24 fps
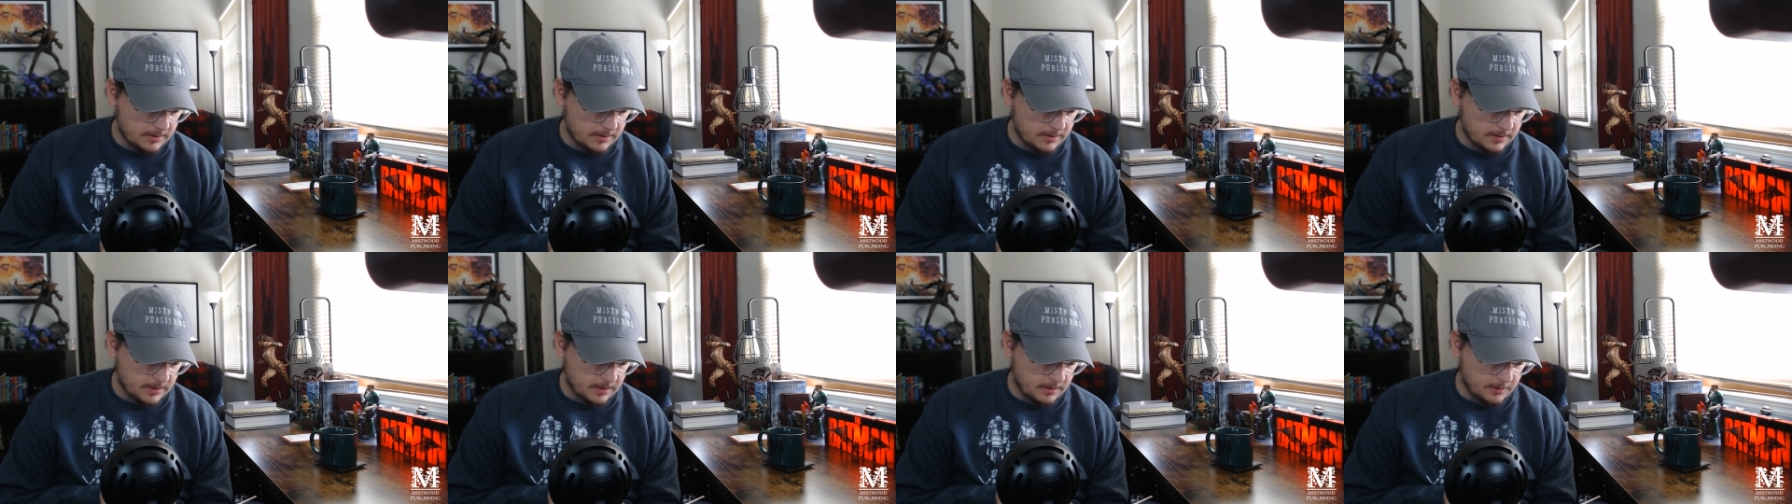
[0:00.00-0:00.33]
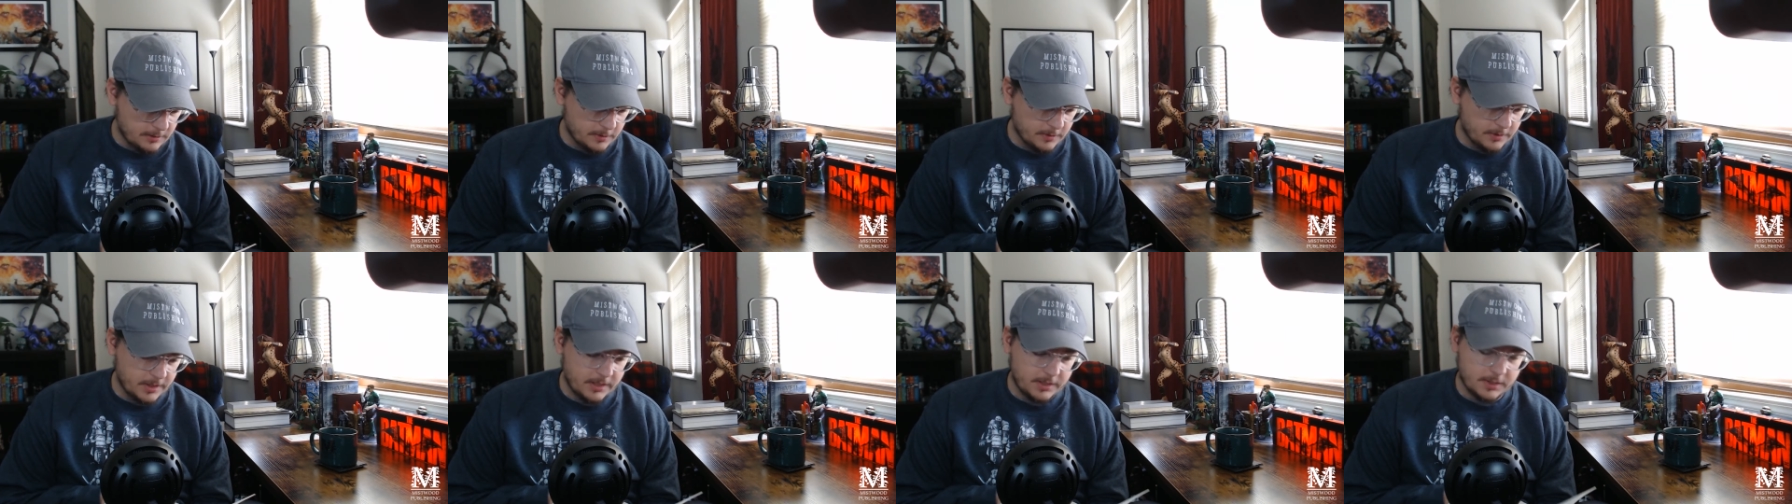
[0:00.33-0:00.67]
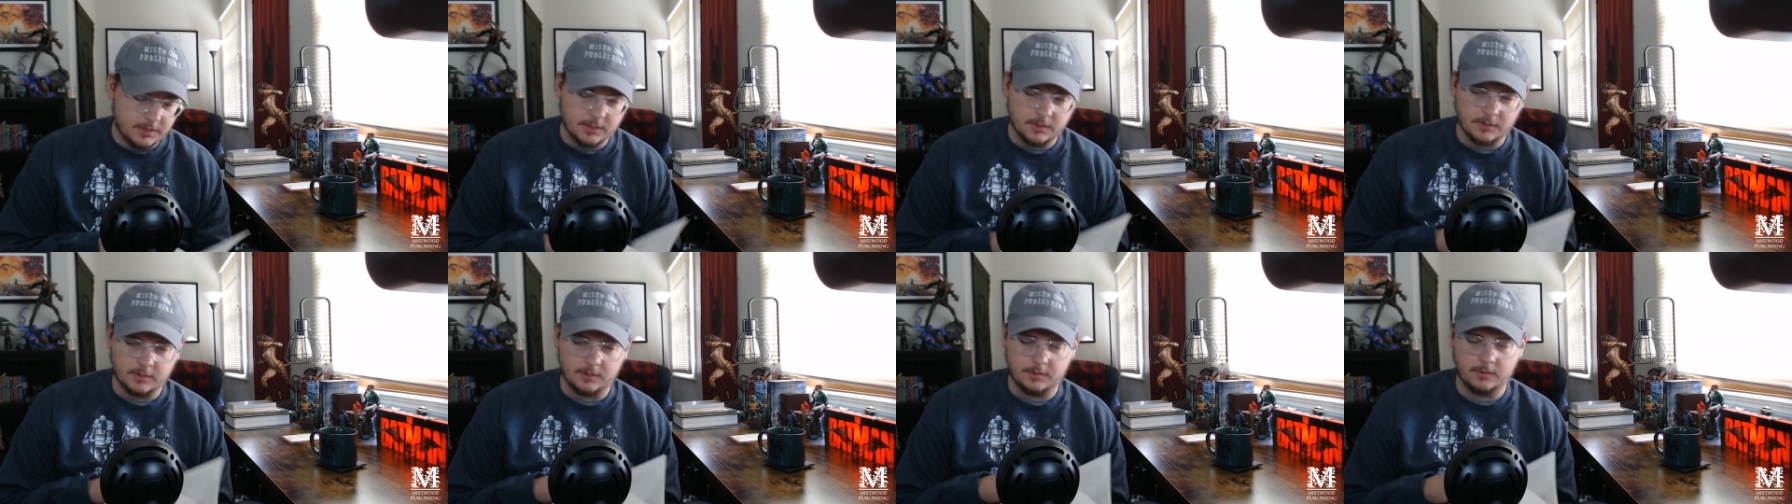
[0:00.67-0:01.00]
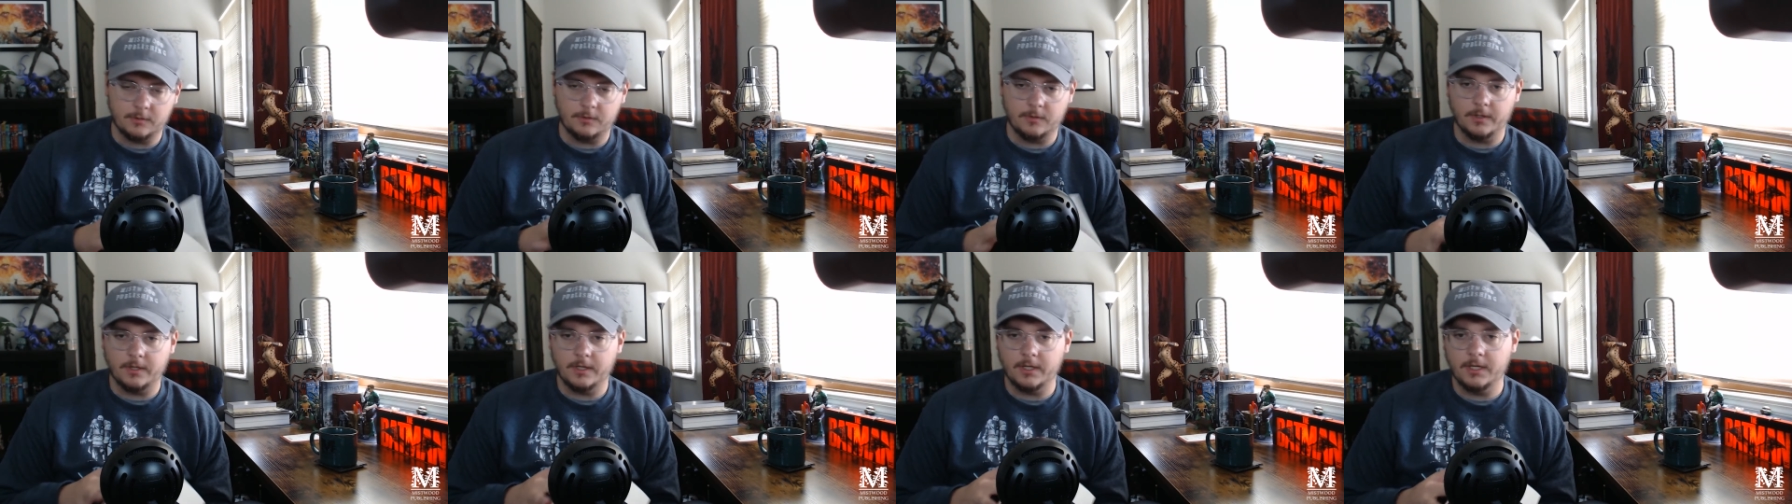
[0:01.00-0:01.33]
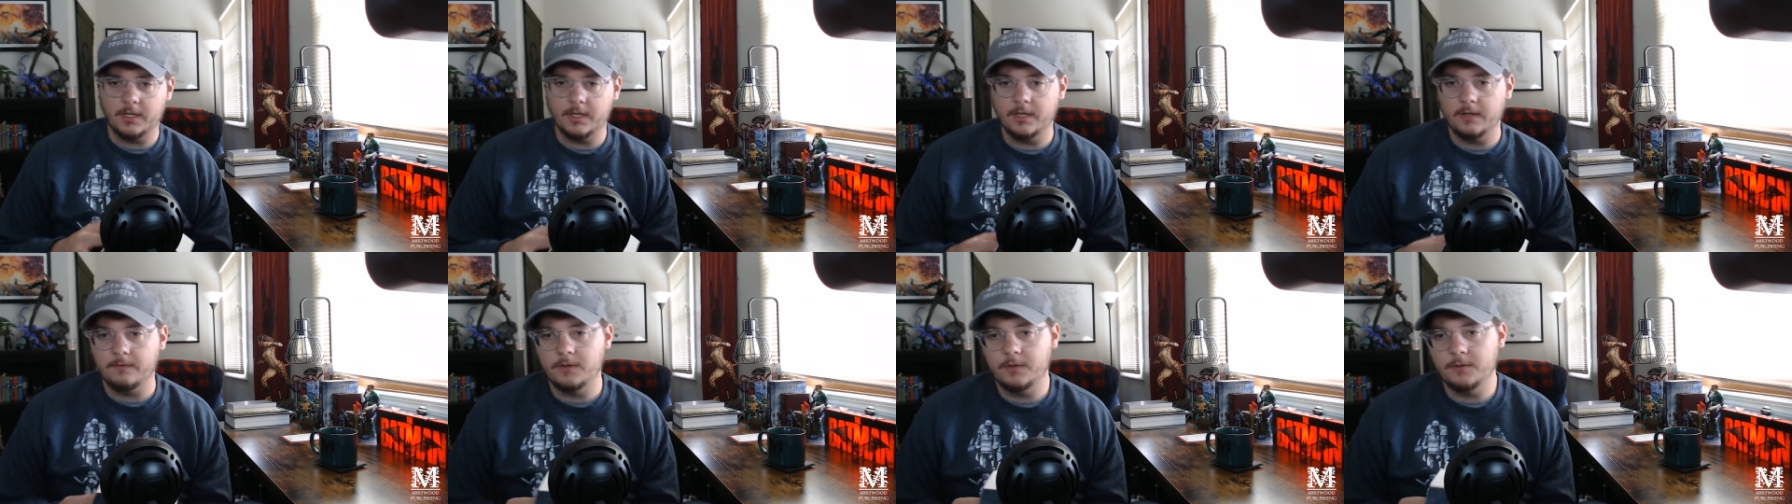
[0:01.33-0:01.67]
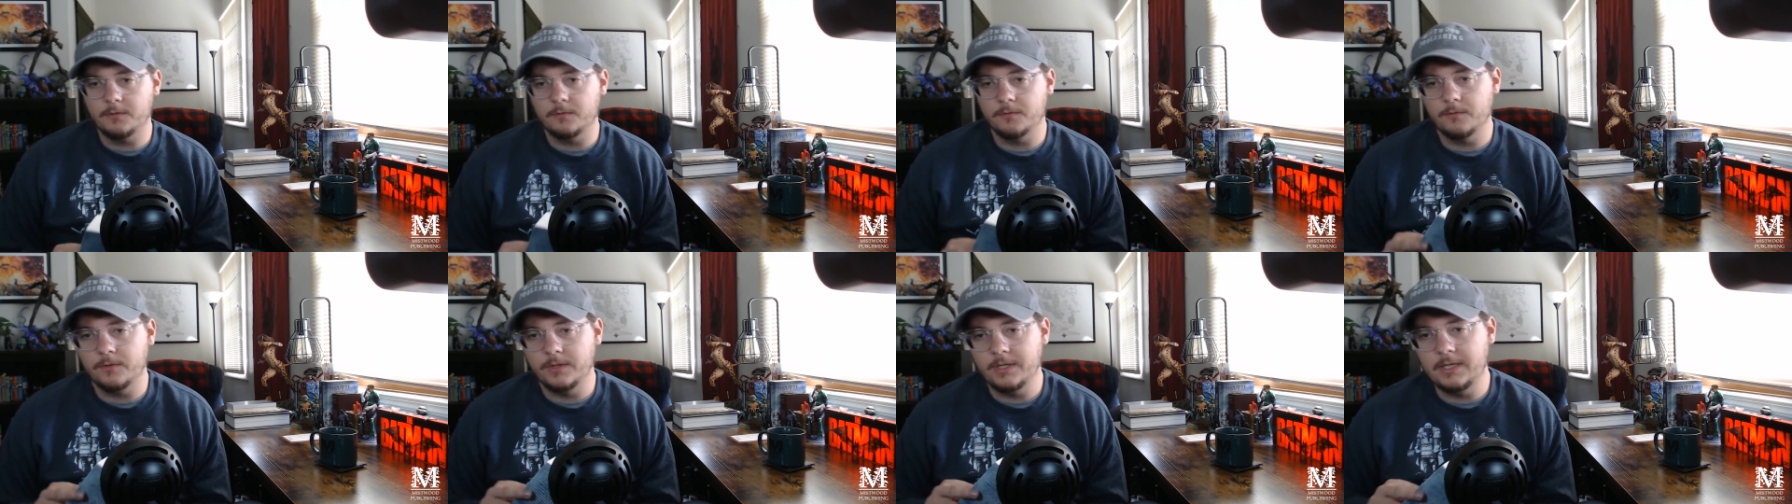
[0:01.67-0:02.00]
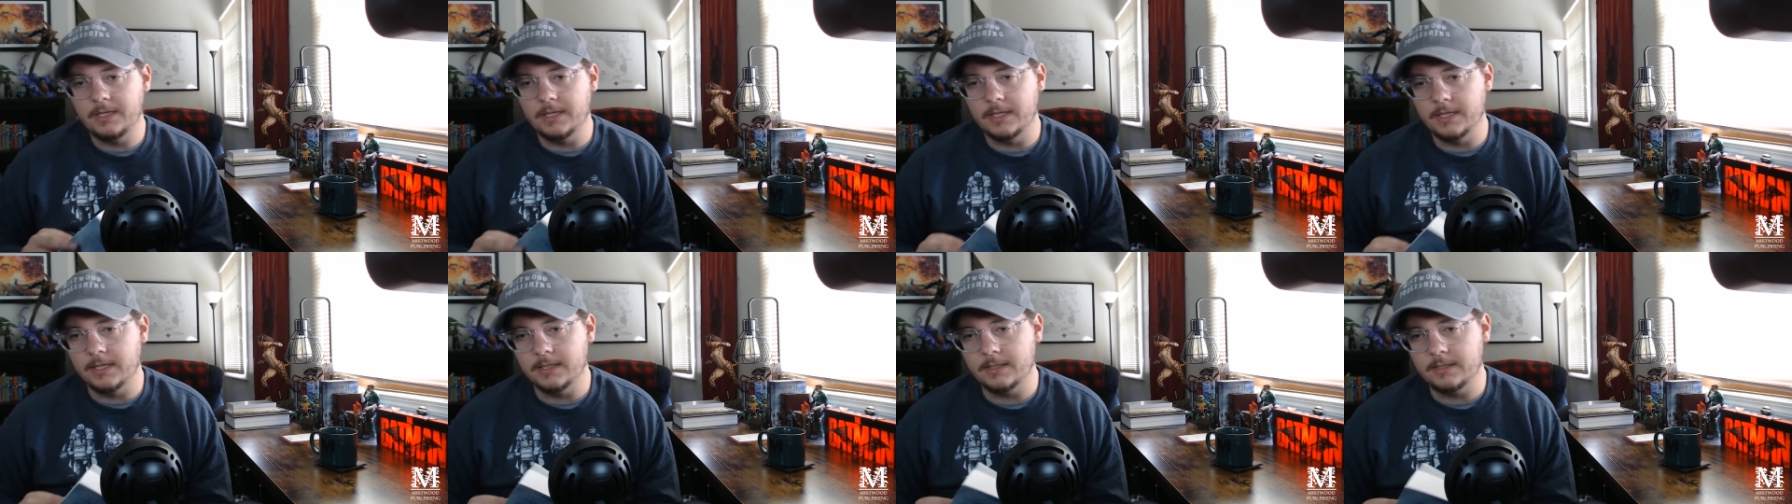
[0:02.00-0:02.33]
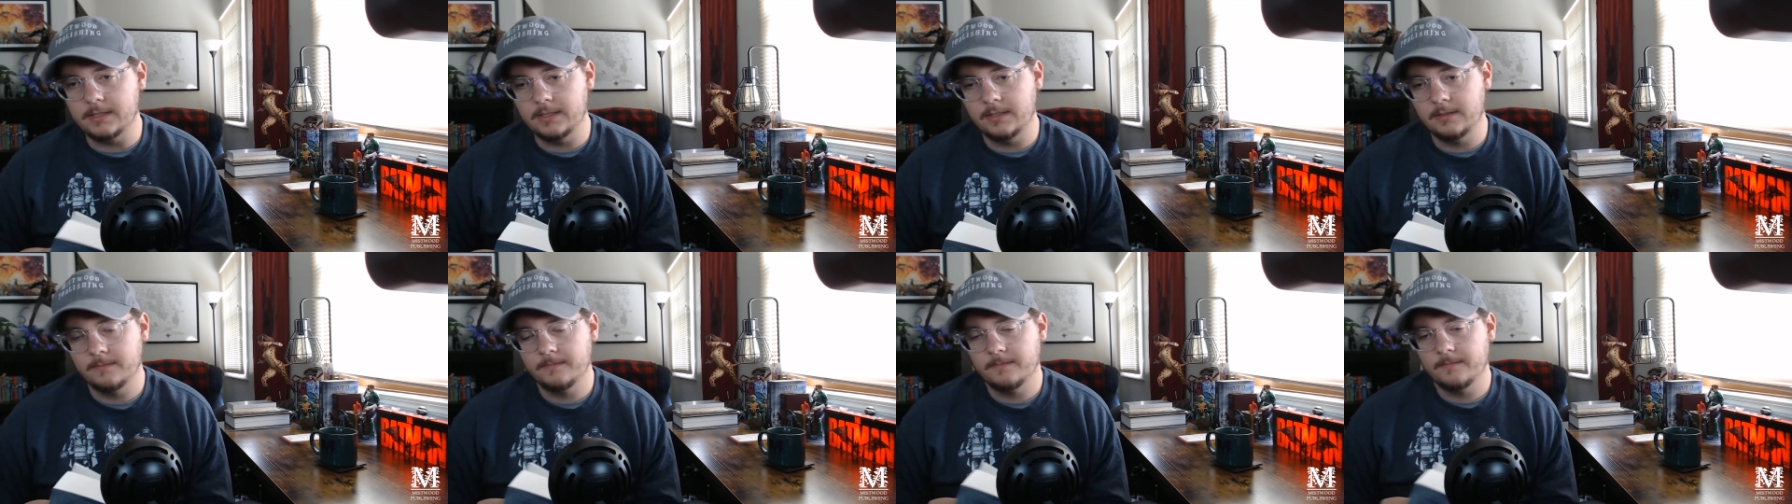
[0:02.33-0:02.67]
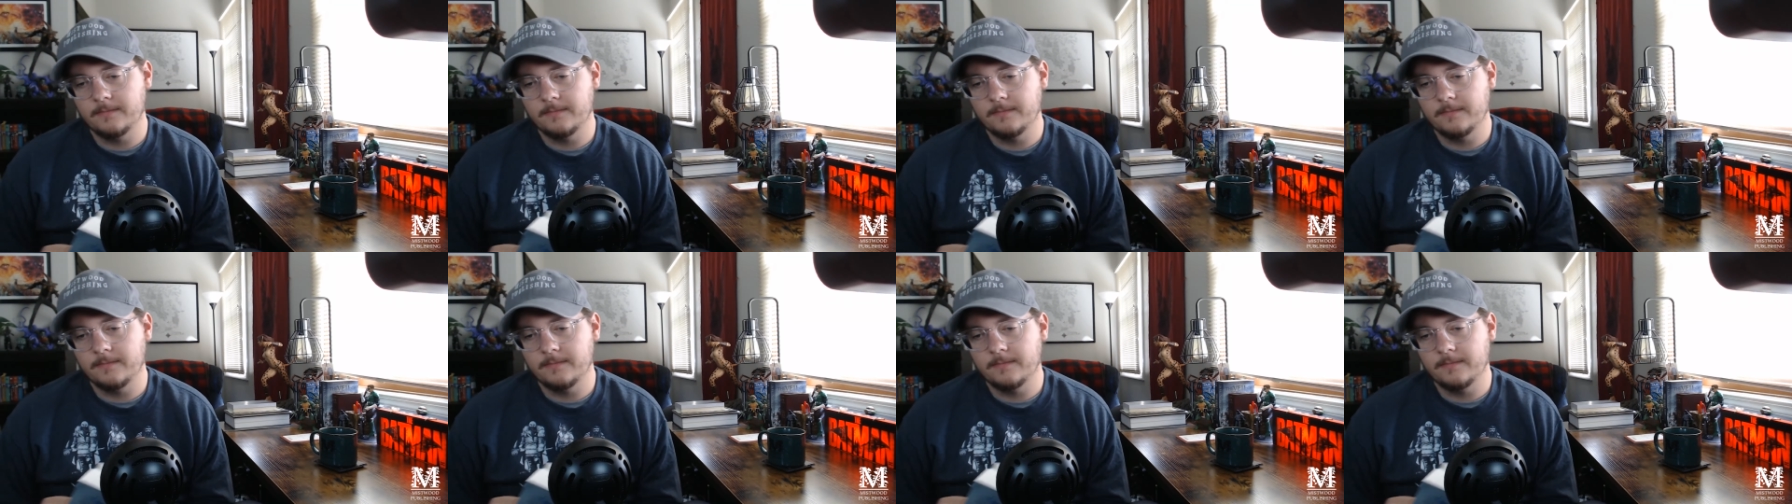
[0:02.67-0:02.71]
the creation story, if you read it,